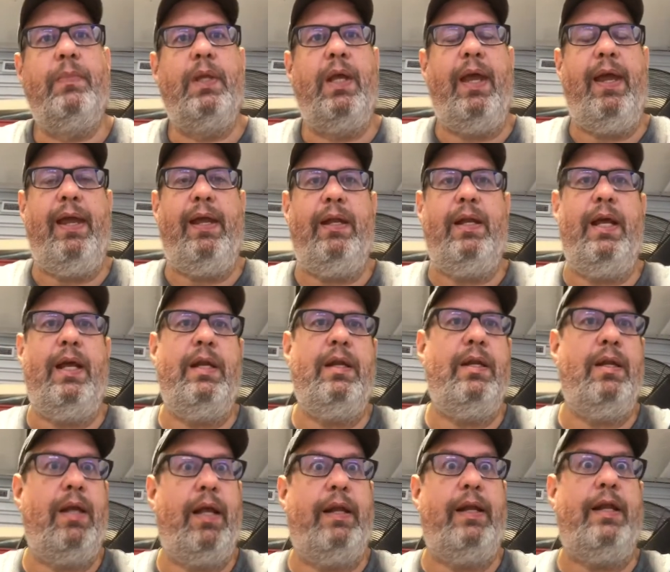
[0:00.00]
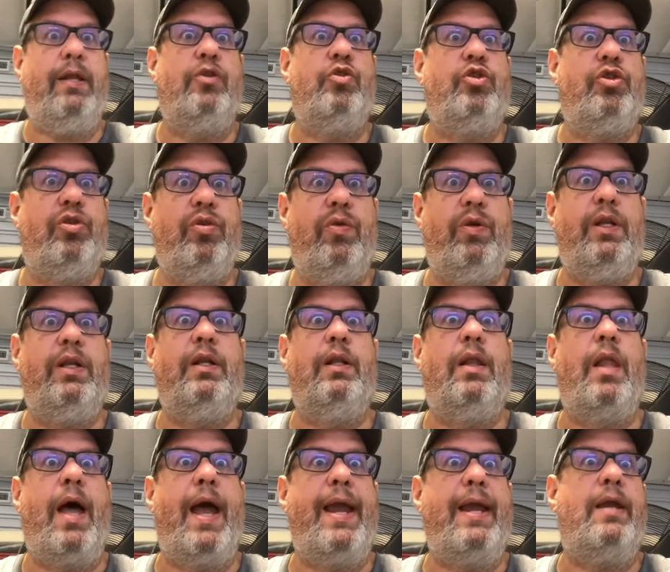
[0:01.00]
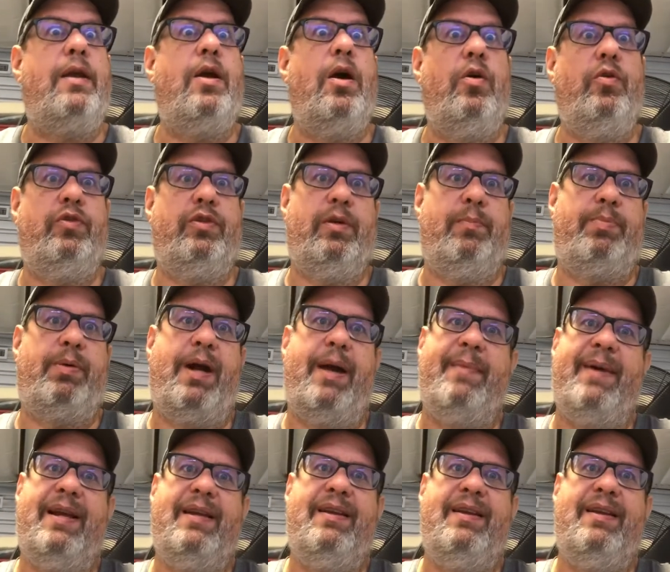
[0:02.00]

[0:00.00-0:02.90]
And then shooting light coats of primer.